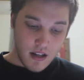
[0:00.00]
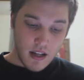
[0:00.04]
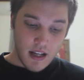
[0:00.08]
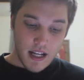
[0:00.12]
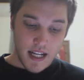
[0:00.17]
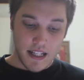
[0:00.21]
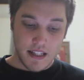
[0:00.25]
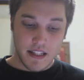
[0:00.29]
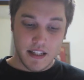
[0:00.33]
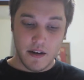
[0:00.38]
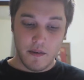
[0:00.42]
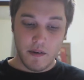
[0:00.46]

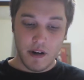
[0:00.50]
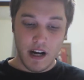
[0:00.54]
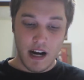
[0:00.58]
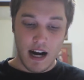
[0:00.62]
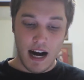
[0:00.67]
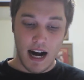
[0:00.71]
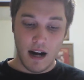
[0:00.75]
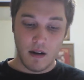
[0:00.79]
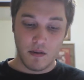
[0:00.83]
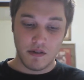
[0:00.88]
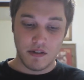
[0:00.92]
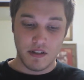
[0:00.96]
Interior
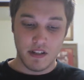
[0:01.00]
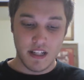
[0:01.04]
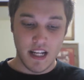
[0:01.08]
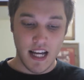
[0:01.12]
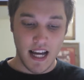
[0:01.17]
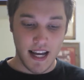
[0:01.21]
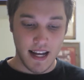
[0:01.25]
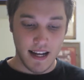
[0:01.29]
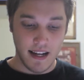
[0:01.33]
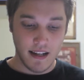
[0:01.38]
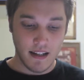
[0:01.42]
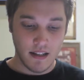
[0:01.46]
house
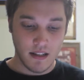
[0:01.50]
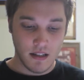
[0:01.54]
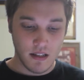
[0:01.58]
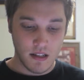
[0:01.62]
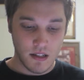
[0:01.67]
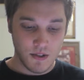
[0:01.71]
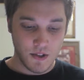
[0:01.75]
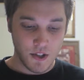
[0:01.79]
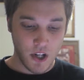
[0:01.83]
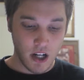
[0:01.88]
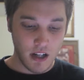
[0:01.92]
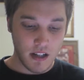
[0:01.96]
day.
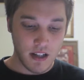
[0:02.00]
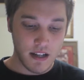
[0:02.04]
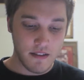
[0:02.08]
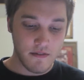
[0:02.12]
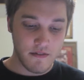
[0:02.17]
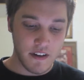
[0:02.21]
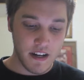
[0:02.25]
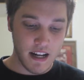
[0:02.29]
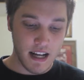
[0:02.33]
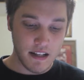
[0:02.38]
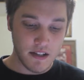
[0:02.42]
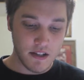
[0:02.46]
Charlie and
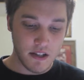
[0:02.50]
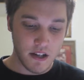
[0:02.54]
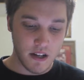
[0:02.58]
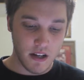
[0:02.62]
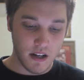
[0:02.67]
Vanessa